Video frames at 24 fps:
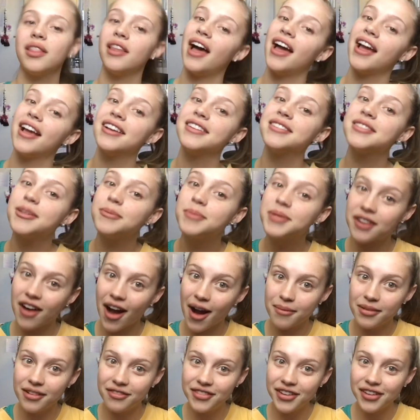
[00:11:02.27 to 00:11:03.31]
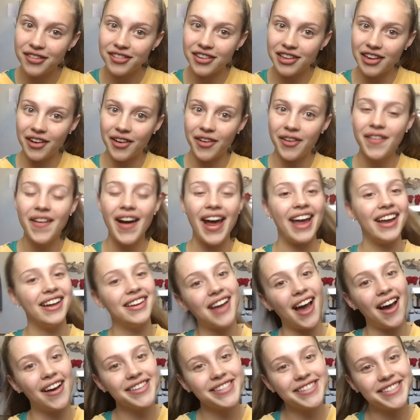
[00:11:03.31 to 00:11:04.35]
Like and subscribe if you do, and
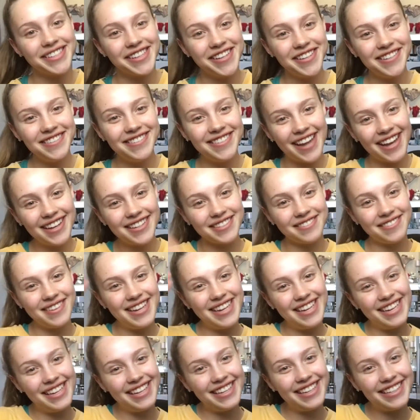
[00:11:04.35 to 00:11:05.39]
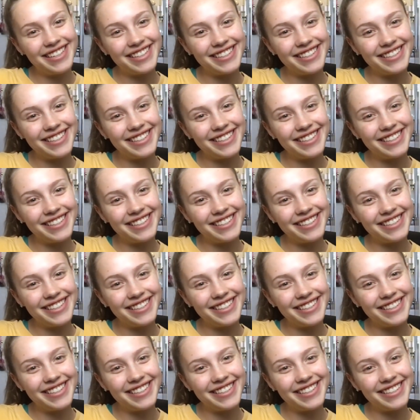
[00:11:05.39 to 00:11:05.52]
I'll see you next week.